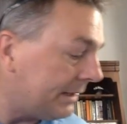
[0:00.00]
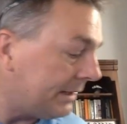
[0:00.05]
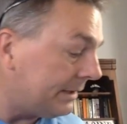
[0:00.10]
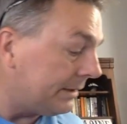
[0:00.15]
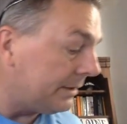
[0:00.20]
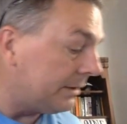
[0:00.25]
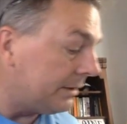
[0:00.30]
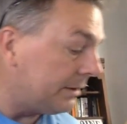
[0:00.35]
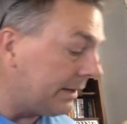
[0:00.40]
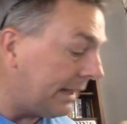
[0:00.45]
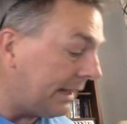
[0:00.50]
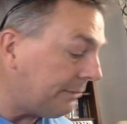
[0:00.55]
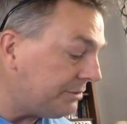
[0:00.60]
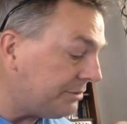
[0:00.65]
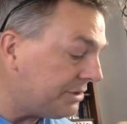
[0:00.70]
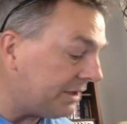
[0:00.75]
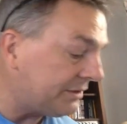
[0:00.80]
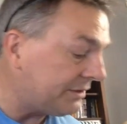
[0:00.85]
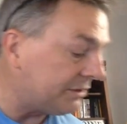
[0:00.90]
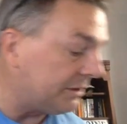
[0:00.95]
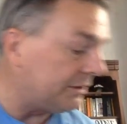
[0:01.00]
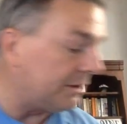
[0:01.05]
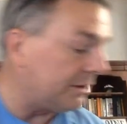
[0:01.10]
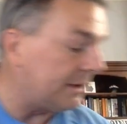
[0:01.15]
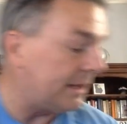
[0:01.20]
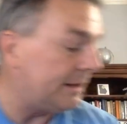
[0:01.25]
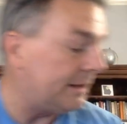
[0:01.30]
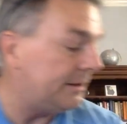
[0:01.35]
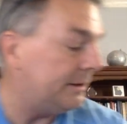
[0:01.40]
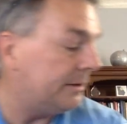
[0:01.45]
in, that was just in
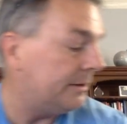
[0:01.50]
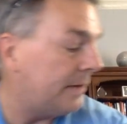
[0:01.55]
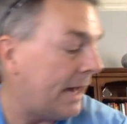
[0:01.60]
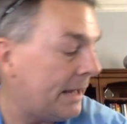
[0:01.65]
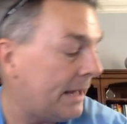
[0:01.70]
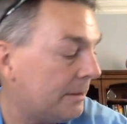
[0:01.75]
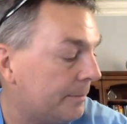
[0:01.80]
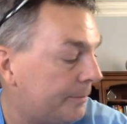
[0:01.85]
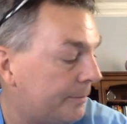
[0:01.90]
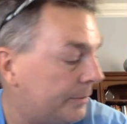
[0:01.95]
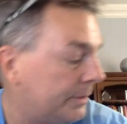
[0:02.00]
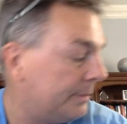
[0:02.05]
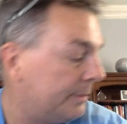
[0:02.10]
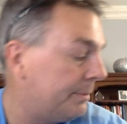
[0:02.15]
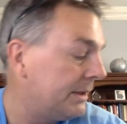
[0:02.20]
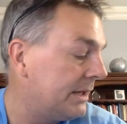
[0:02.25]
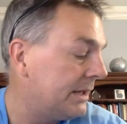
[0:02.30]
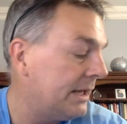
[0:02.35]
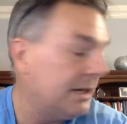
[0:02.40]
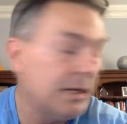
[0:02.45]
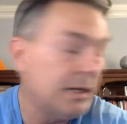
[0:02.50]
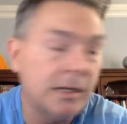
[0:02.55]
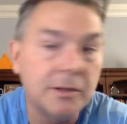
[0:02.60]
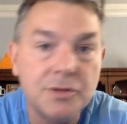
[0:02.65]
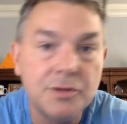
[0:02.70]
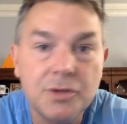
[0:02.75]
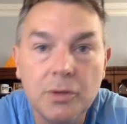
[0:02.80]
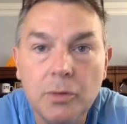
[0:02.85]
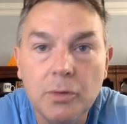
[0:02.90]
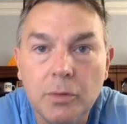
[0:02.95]
the, the latter, the beginning
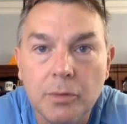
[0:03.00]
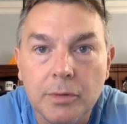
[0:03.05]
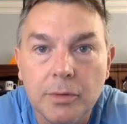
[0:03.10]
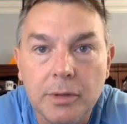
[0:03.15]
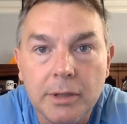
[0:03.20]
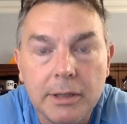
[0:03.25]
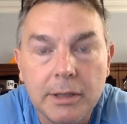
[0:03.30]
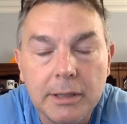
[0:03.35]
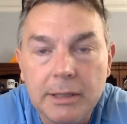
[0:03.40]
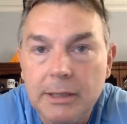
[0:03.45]
of June,